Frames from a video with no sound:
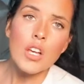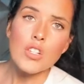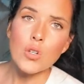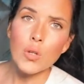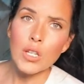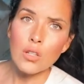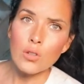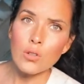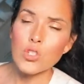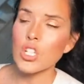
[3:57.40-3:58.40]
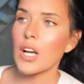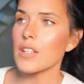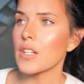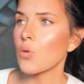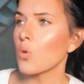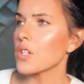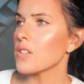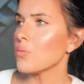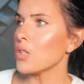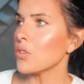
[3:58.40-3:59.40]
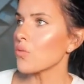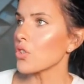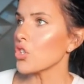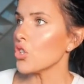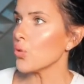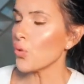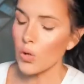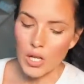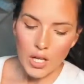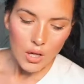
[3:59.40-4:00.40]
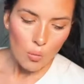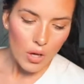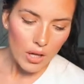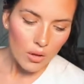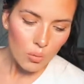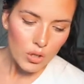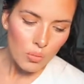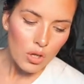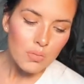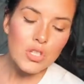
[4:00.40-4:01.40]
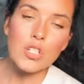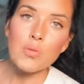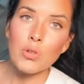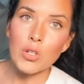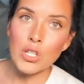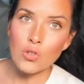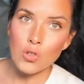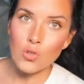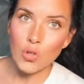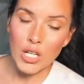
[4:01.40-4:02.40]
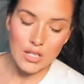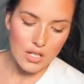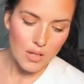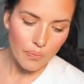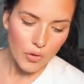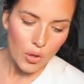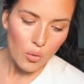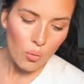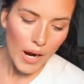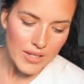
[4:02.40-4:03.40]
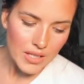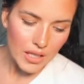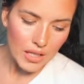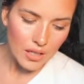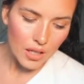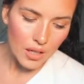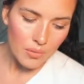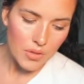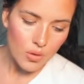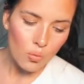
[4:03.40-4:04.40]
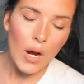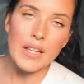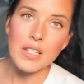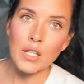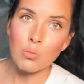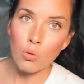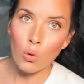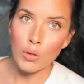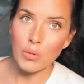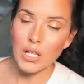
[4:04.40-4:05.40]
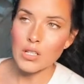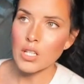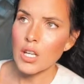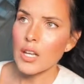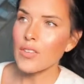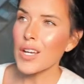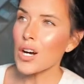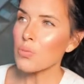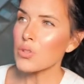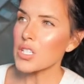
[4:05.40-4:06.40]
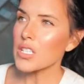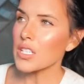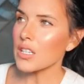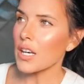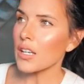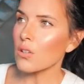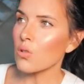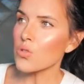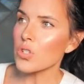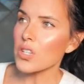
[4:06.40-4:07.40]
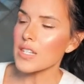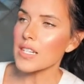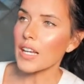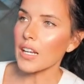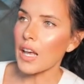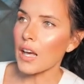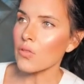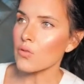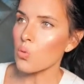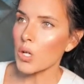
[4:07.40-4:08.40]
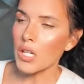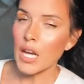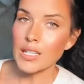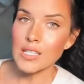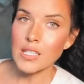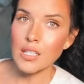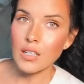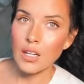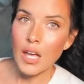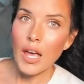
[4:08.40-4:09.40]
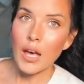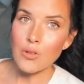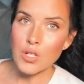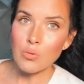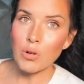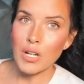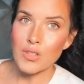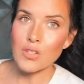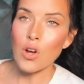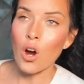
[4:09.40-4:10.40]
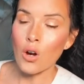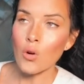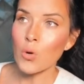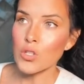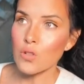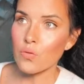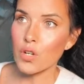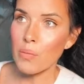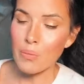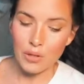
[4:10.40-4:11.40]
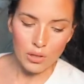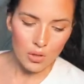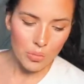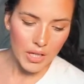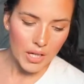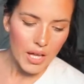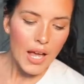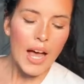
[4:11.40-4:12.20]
So in conclusion, guys, what does it mean for you? Well, with more predictable interest rates, rising incomes, rising employment, they are predicting that closer to the second half of 2019, housing prices are going to firm up a little bit